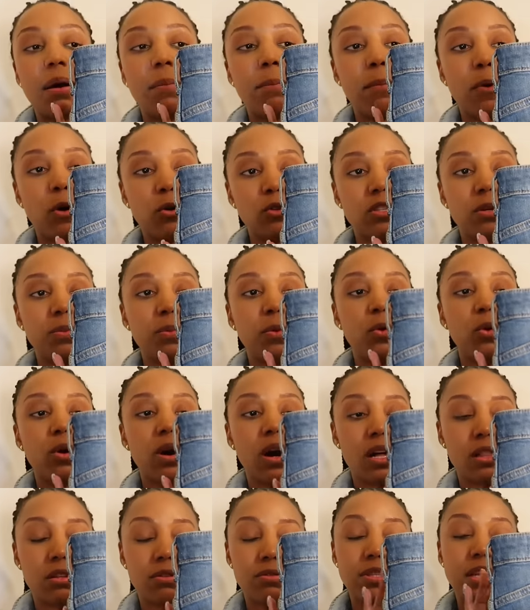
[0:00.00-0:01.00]
multiple
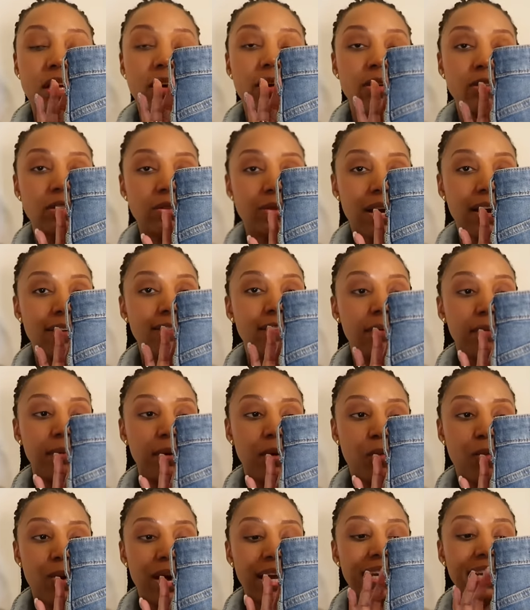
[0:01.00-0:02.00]
colors they also have them
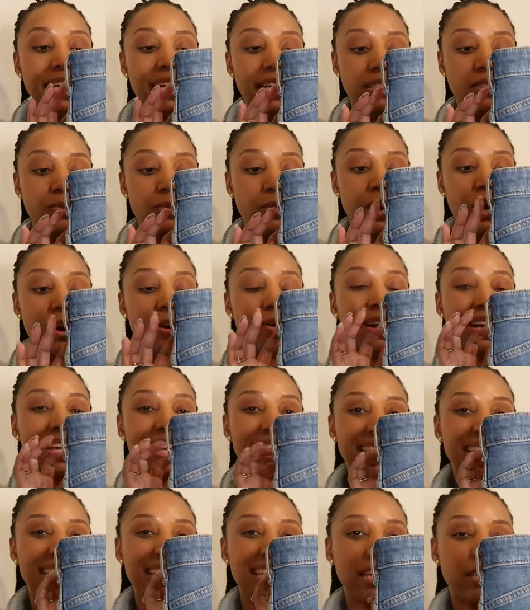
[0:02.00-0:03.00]
in white as well and
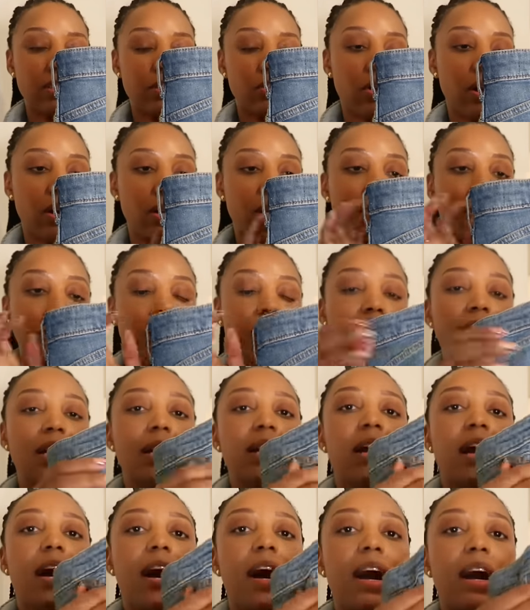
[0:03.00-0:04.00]
i think a darker
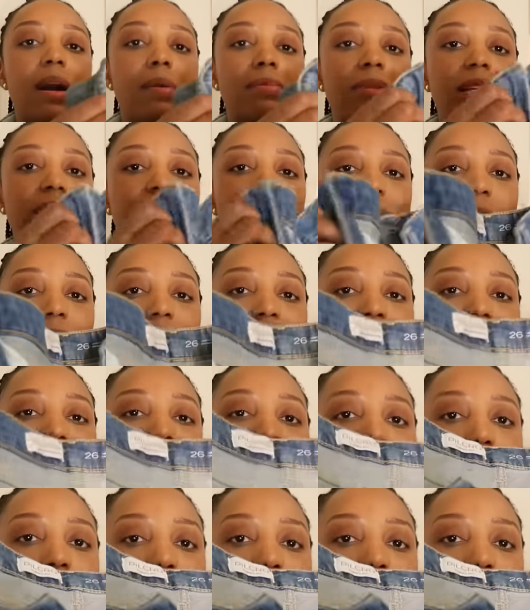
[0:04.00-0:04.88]
um, these are like the